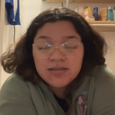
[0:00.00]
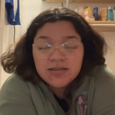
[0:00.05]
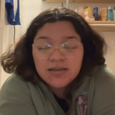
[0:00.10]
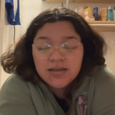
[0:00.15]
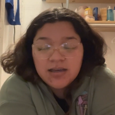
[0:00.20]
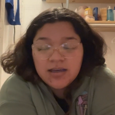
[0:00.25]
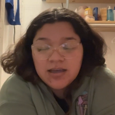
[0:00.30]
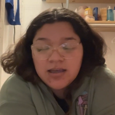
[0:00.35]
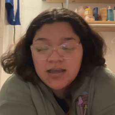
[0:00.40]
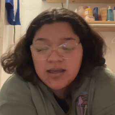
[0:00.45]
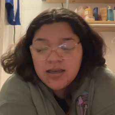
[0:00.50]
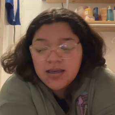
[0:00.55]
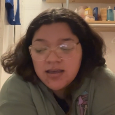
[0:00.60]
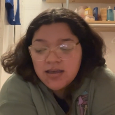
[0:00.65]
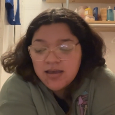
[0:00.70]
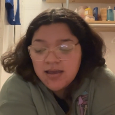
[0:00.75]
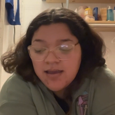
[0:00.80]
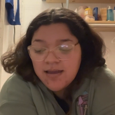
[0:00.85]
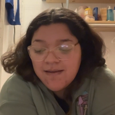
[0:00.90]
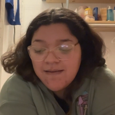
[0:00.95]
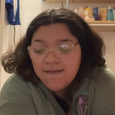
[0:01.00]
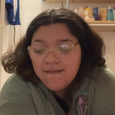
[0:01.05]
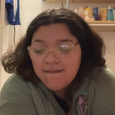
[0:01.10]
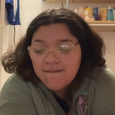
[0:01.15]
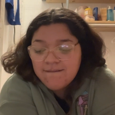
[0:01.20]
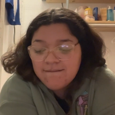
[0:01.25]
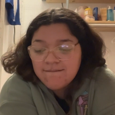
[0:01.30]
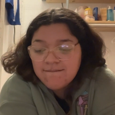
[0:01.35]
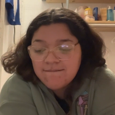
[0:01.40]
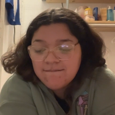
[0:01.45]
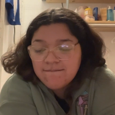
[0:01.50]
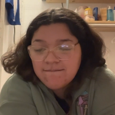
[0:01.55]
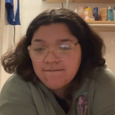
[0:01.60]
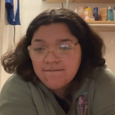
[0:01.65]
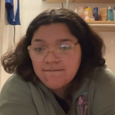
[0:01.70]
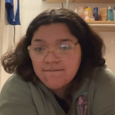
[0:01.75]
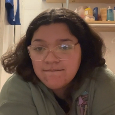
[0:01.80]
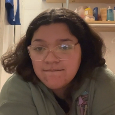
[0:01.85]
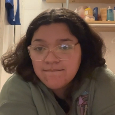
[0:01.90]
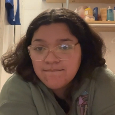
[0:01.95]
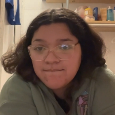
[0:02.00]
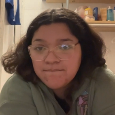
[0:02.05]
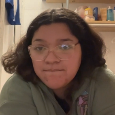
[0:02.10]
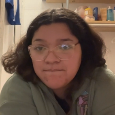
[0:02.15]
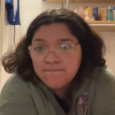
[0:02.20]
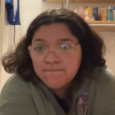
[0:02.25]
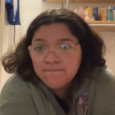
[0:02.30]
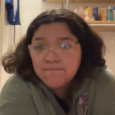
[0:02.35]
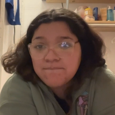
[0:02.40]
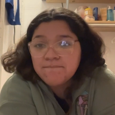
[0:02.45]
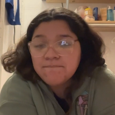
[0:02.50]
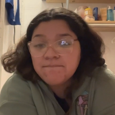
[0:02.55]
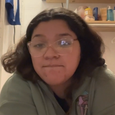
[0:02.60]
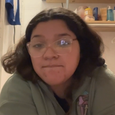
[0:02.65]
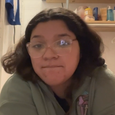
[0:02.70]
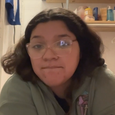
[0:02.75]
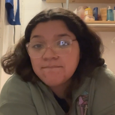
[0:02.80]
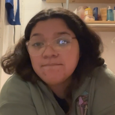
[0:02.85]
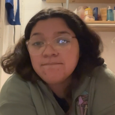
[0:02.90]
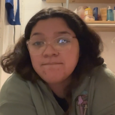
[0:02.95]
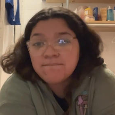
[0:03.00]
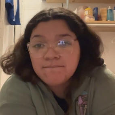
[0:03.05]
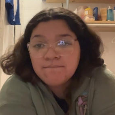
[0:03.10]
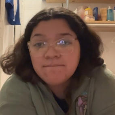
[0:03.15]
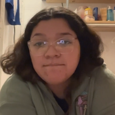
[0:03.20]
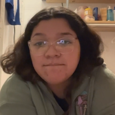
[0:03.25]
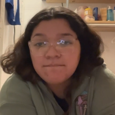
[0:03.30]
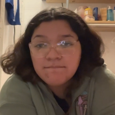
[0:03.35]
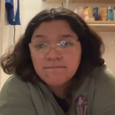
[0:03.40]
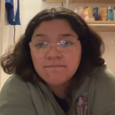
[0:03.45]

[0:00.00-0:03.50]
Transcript: Nobody speaks.